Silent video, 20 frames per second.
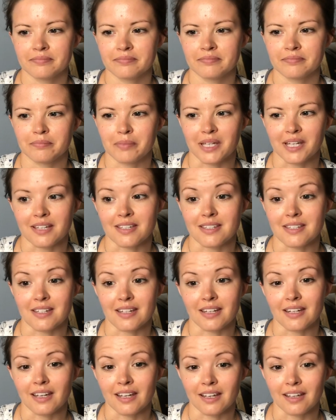Because
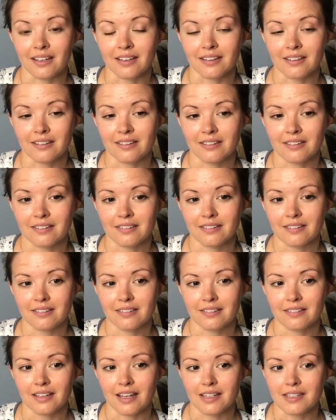knitting
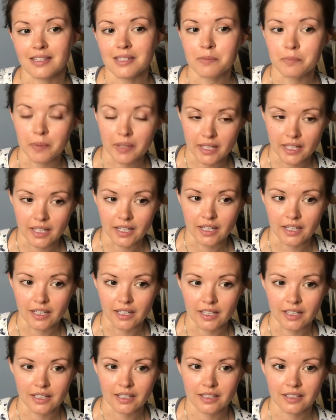and spinning